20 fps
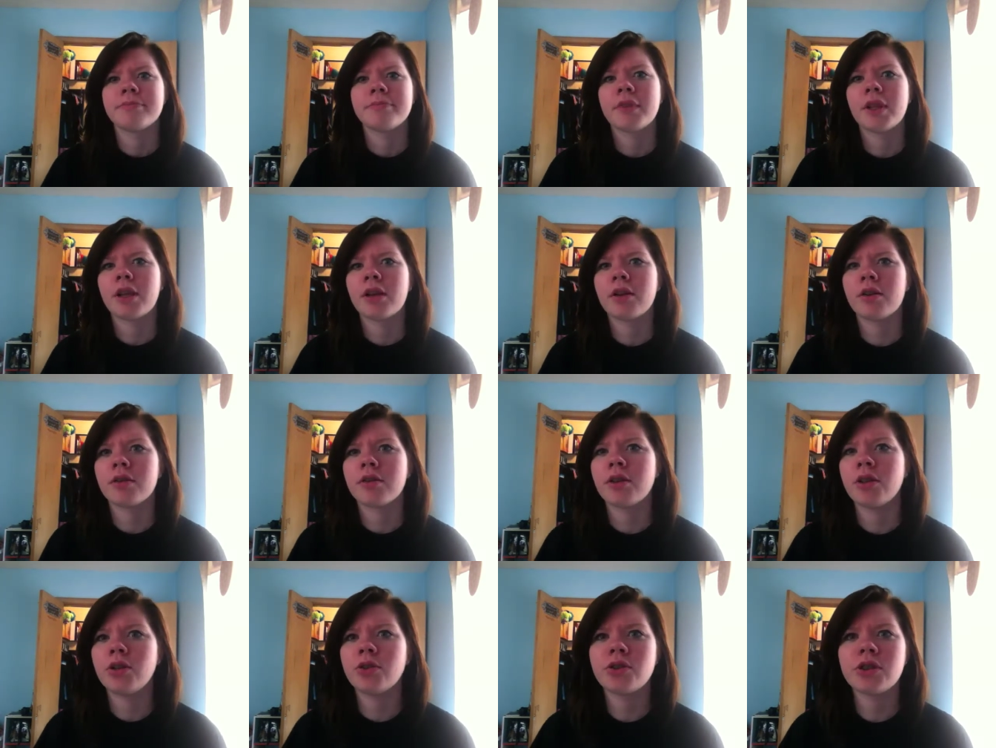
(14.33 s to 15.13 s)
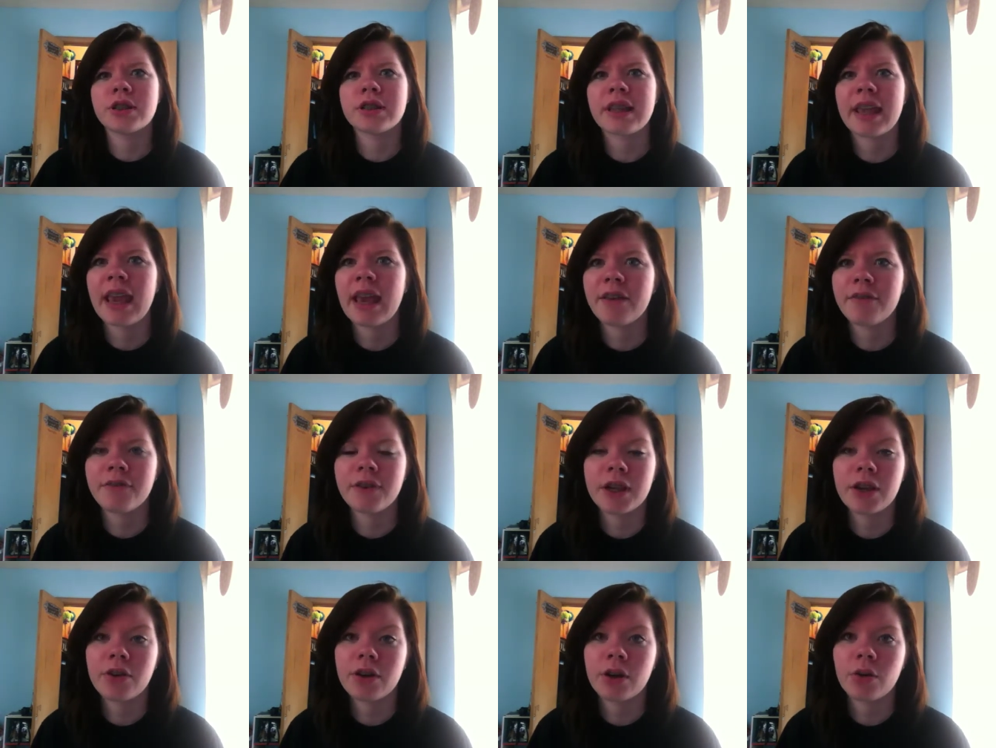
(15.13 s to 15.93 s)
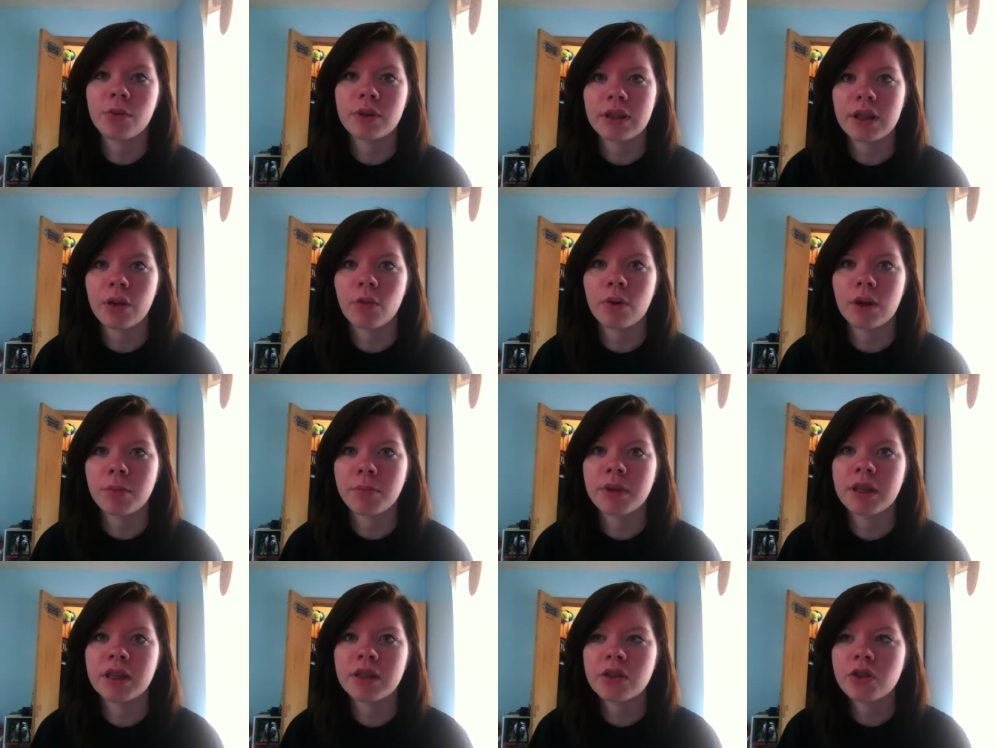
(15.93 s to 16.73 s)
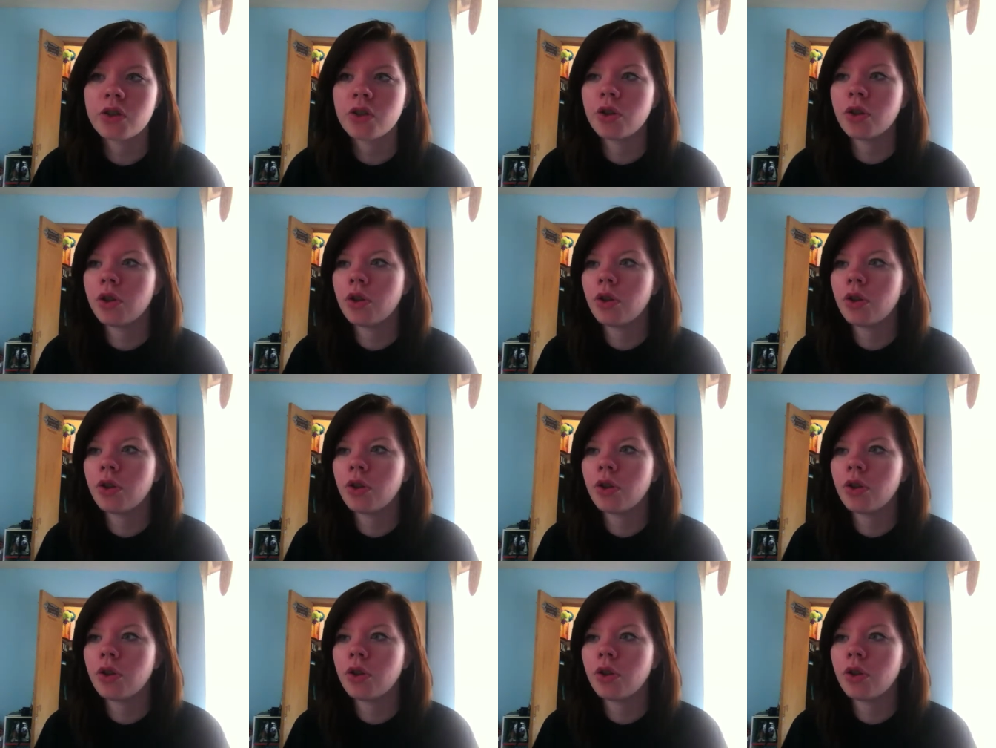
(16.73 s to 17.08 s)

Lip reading: you just can't figure out what they want because